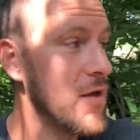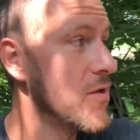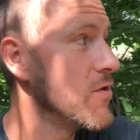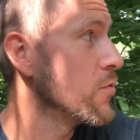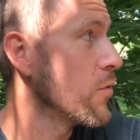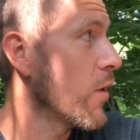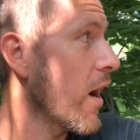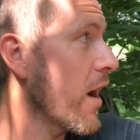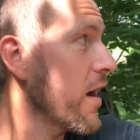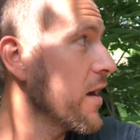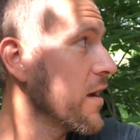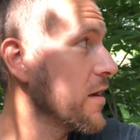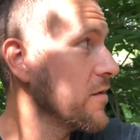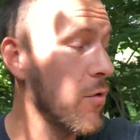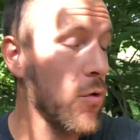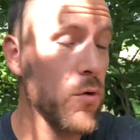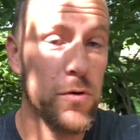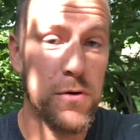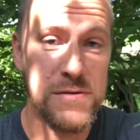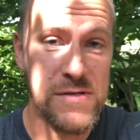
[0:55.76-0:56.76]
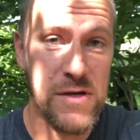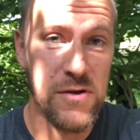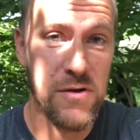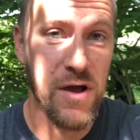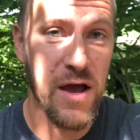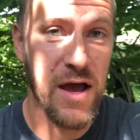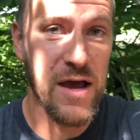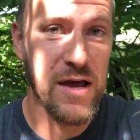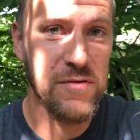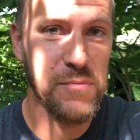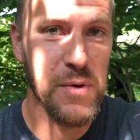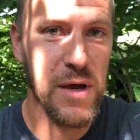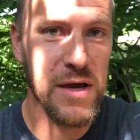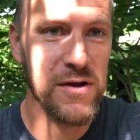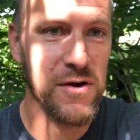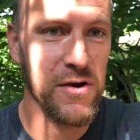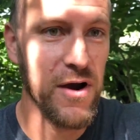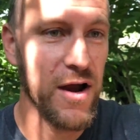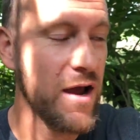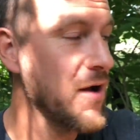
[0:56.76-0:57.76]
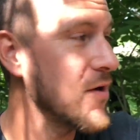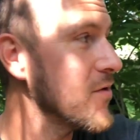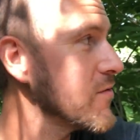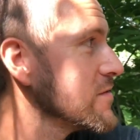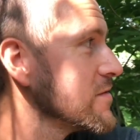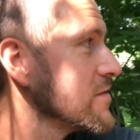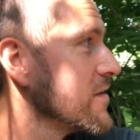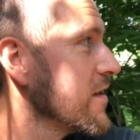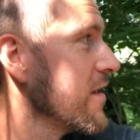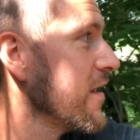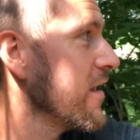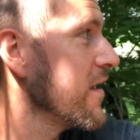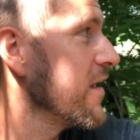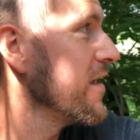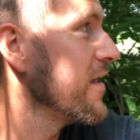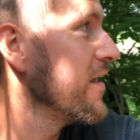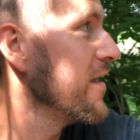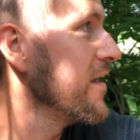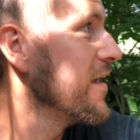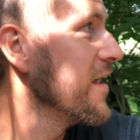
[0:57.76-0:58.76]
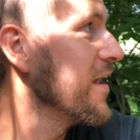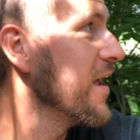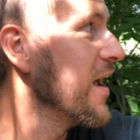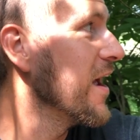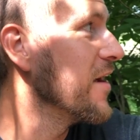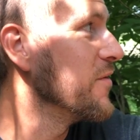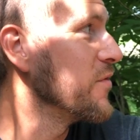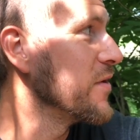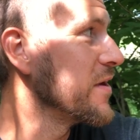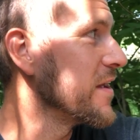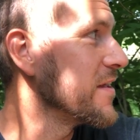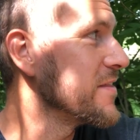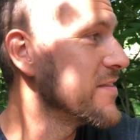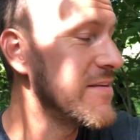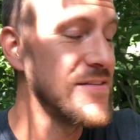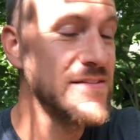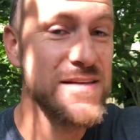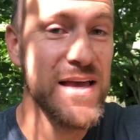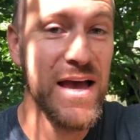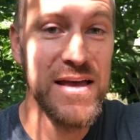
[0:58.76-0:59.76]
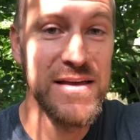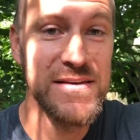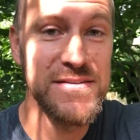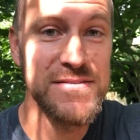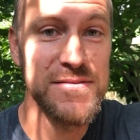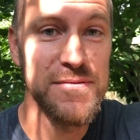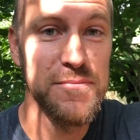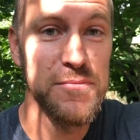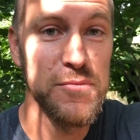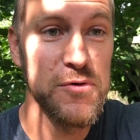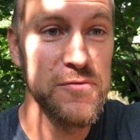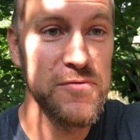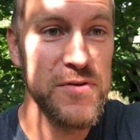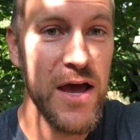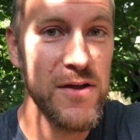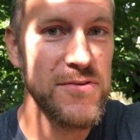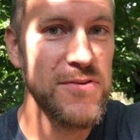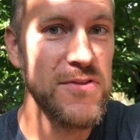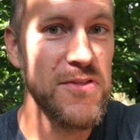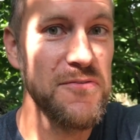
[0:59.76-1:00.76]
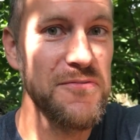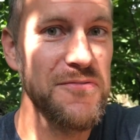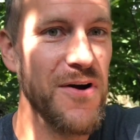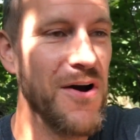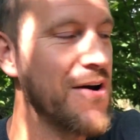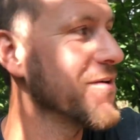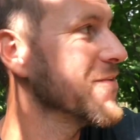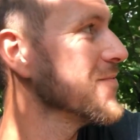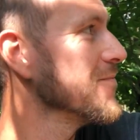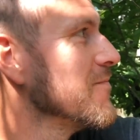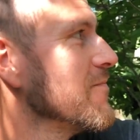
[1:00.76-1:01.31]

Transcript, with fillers: a new hive, a horizontal hive back at our house. And we can get these guys moved out to the farm.